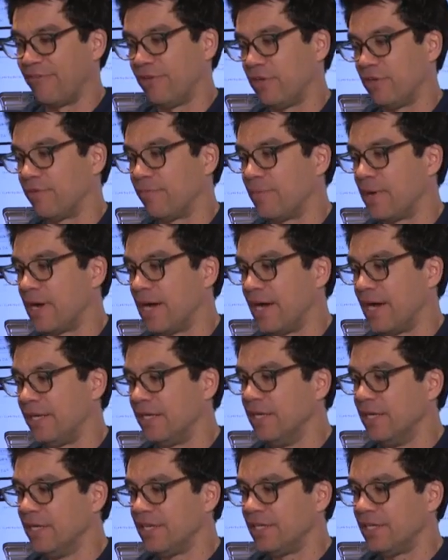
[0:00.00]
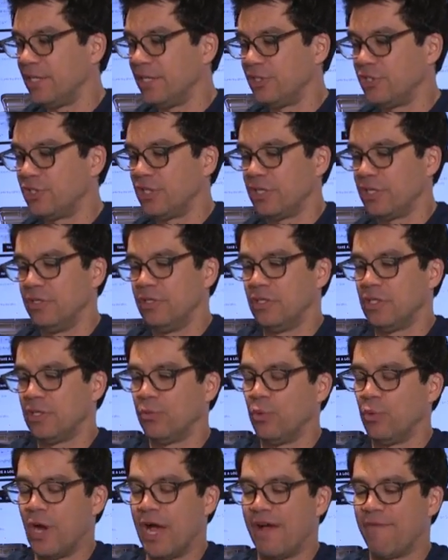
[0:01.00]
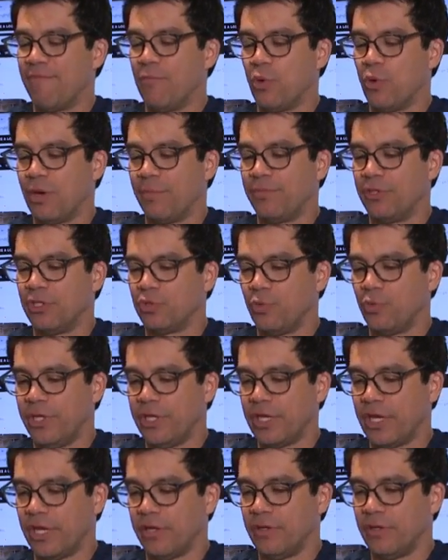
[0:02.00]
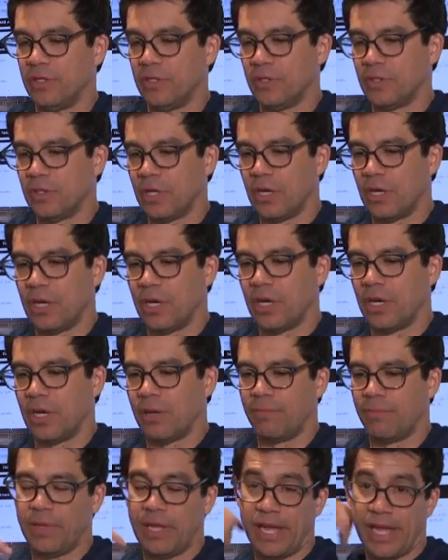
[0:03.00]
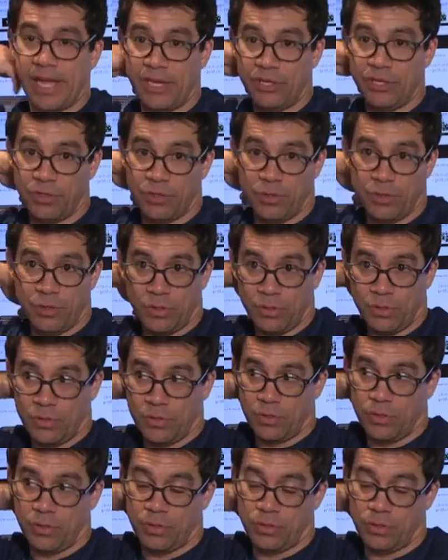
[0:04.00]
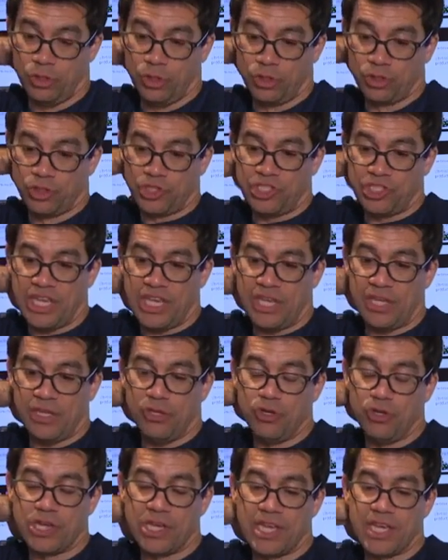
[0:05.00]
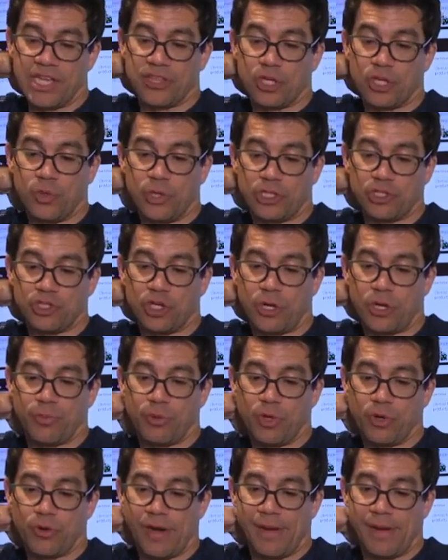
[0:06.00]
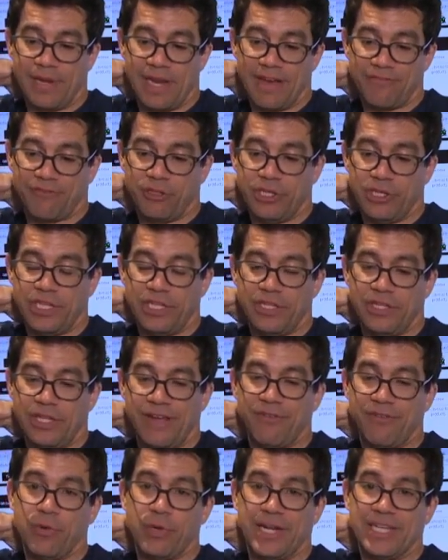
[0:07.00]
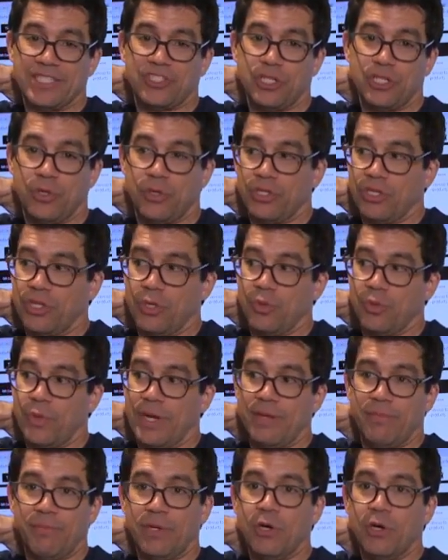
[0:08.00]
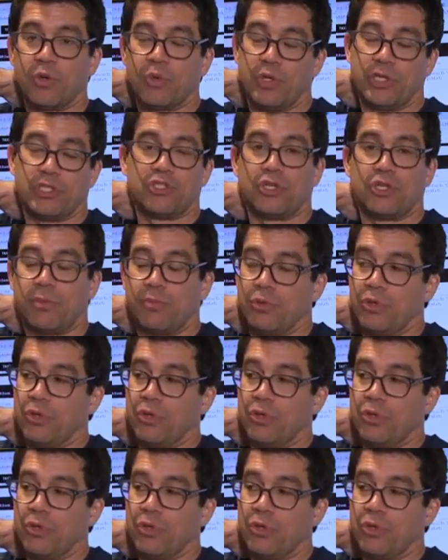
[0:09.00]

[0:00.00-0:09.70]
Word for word: a video of mine, ninja. We'll have more up this weekend. Um, and you'll see you can get the quick start program and after you get everyone has to go into the white belt quick start